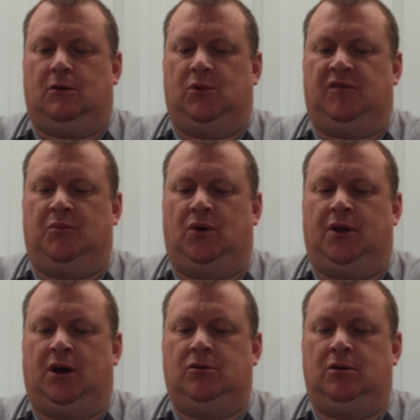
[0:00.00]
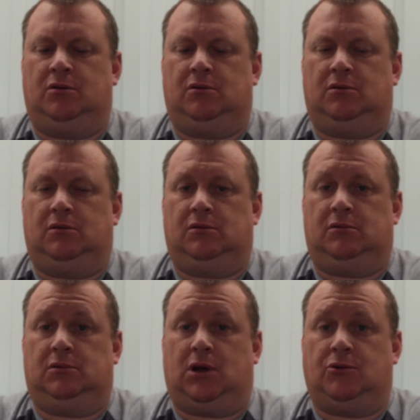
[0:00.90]
With mono,
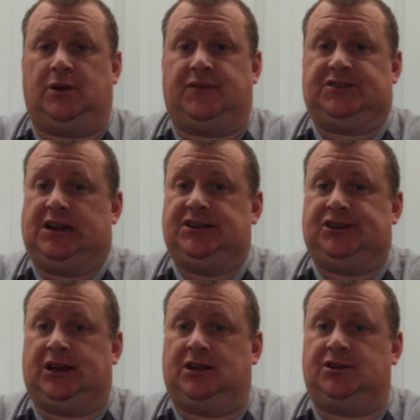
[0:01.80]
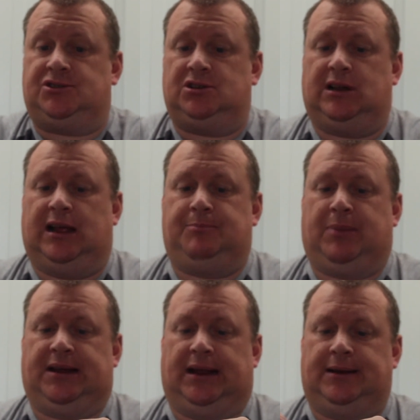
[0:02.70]
hold it for 10 seconds, let it
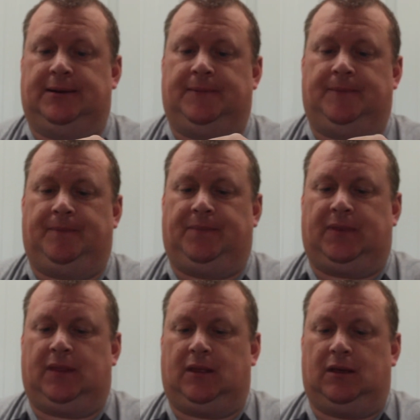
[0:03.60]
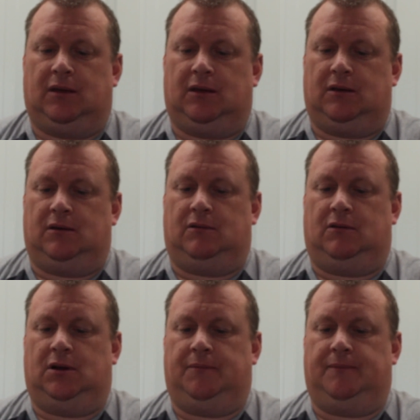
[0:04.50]
bed in.
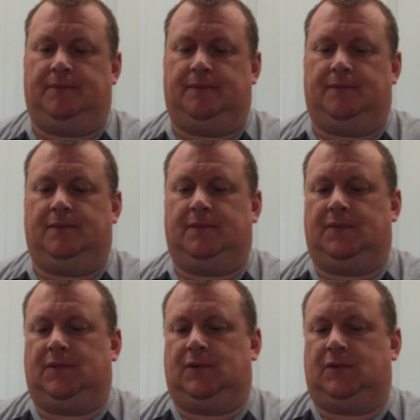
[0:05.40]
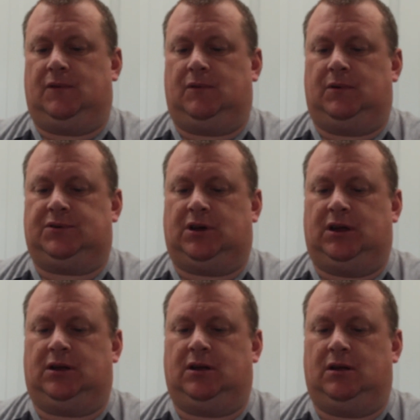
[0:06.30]
Alright, we
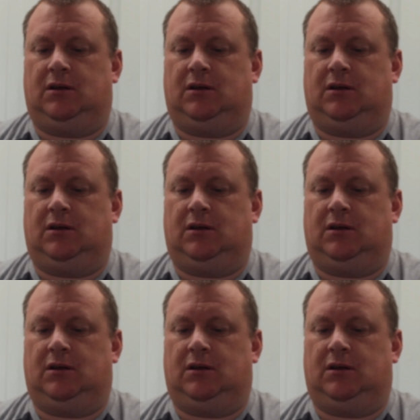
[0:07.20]
take